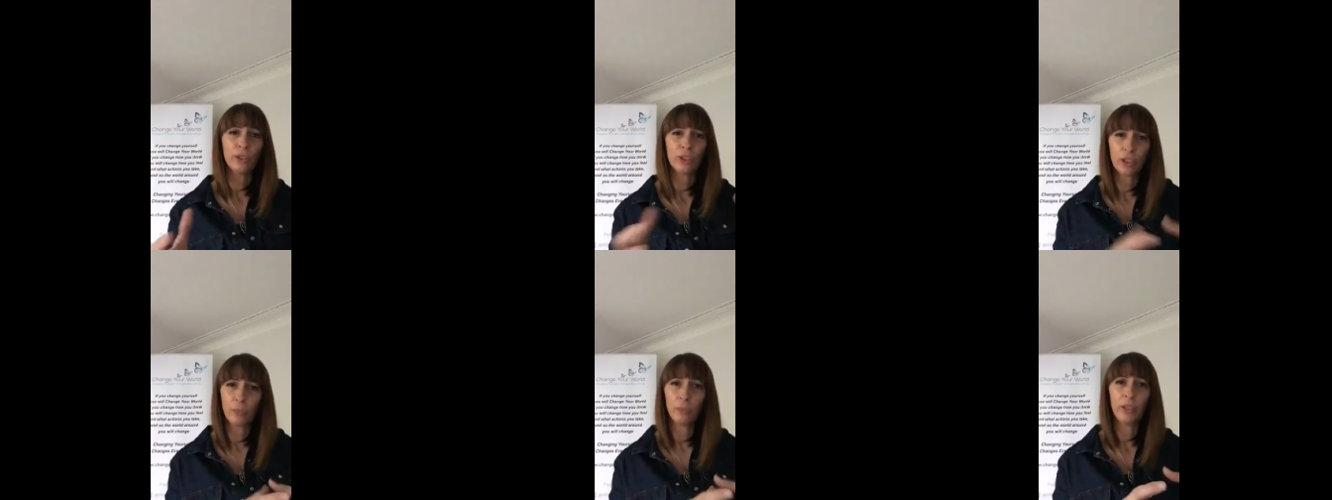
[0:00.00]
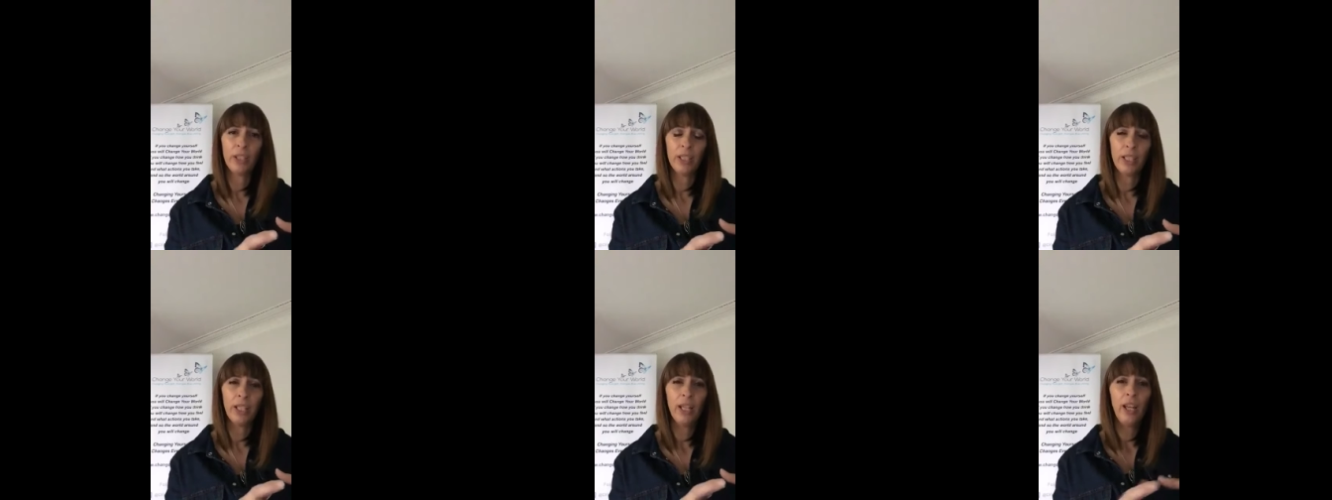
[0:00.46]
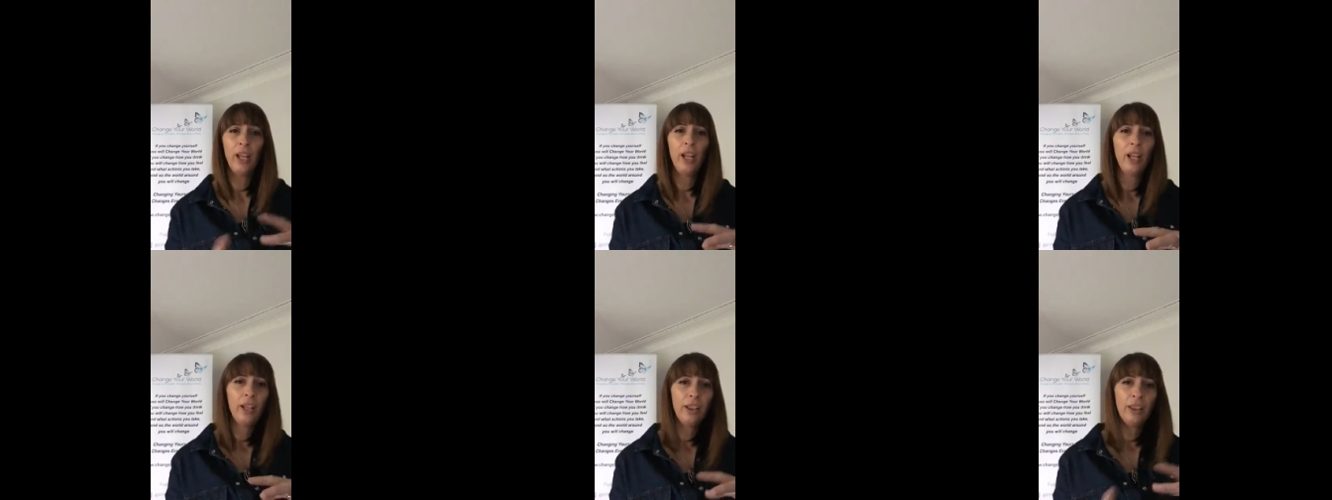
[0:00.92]
and somebody
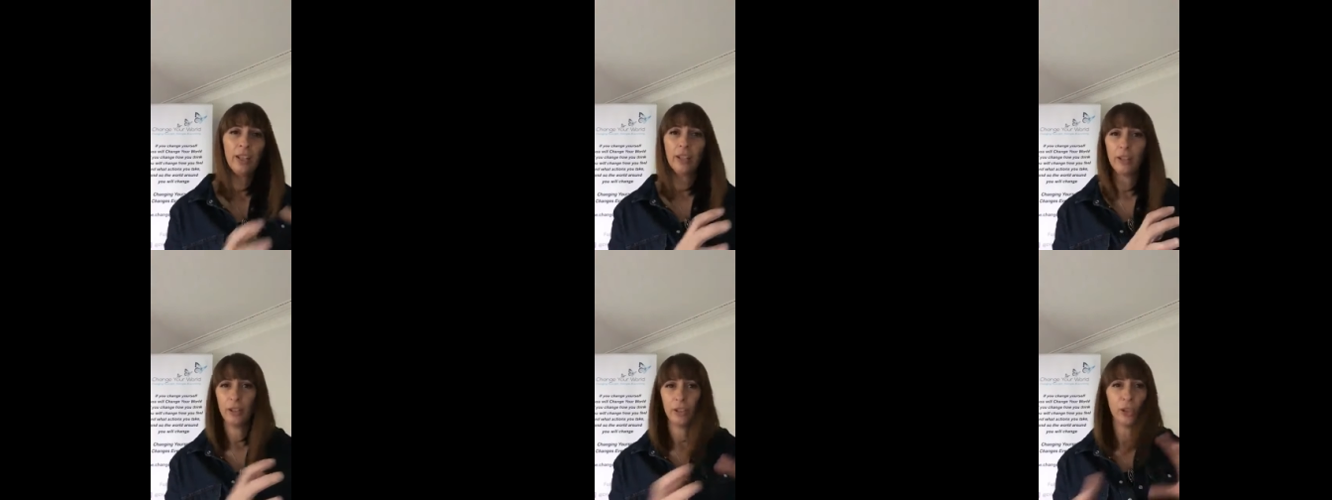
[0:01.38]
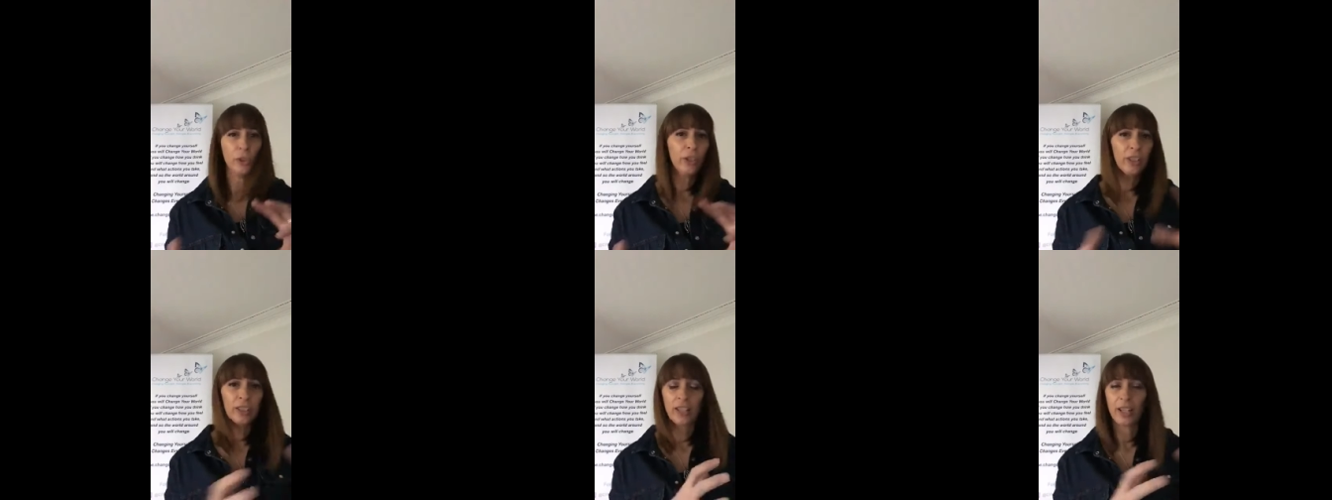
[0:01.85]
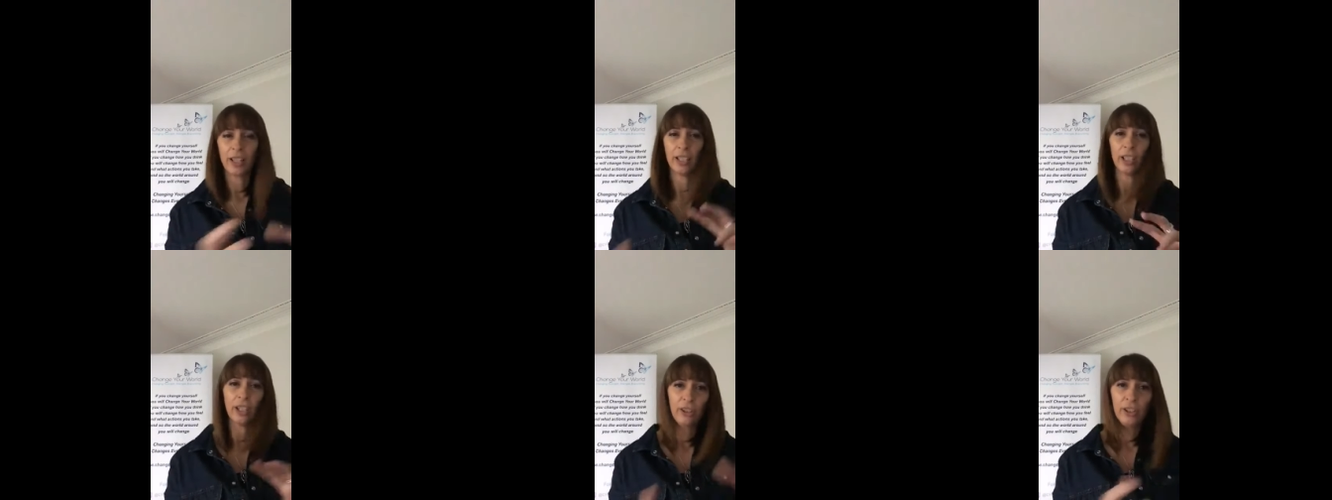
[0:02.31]
that you can start
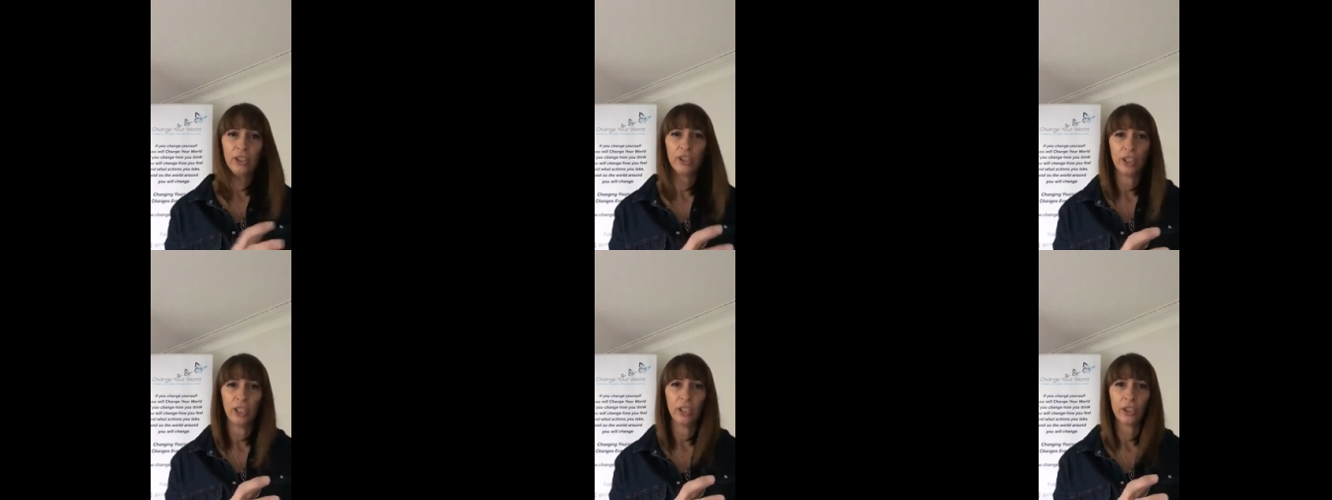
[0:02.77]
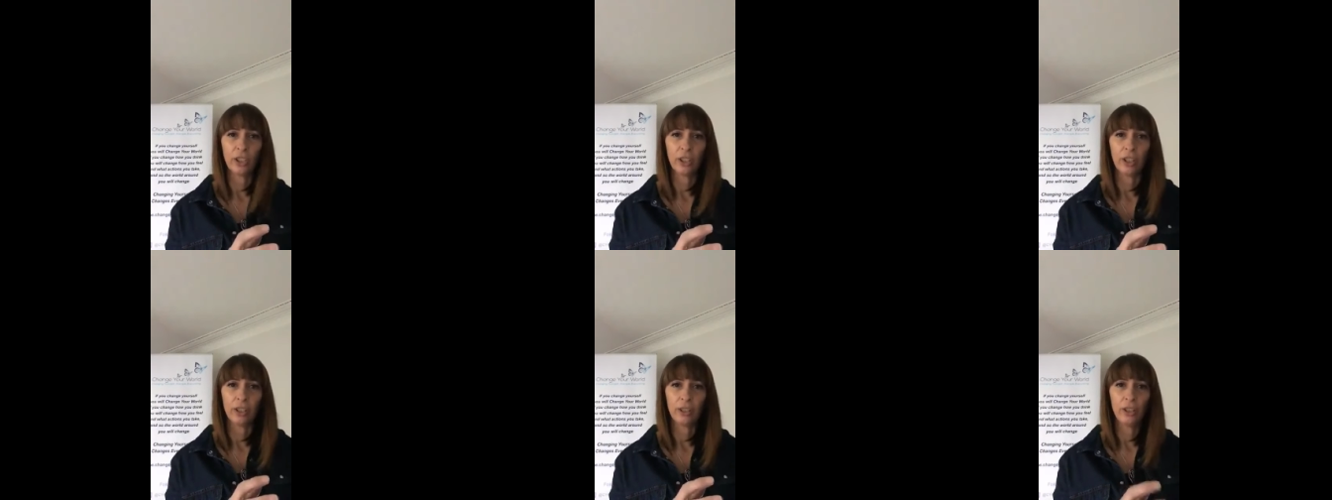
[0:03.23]
encouraging each other.